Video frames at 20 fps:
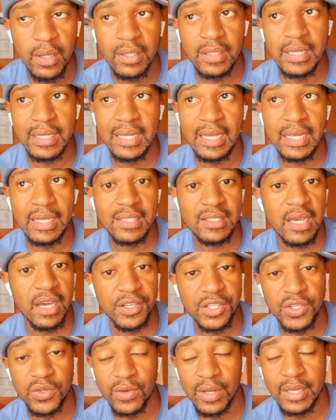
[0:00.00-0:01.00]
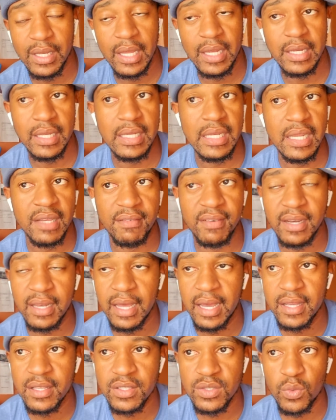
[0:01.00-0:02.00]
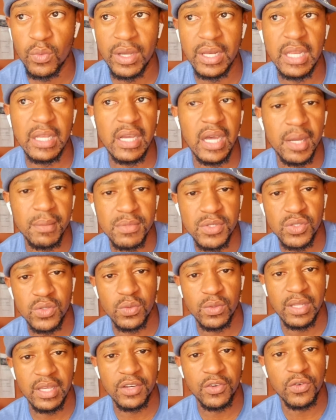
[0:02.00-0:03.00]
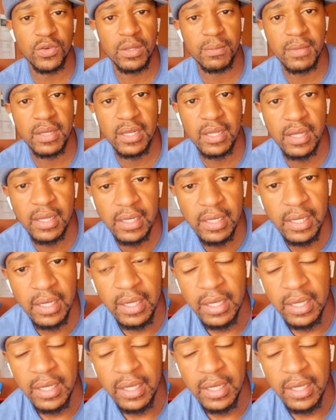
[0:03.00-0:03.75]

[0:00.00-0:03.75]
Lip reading: DNA is accurate and it never lies when it comes to the criminal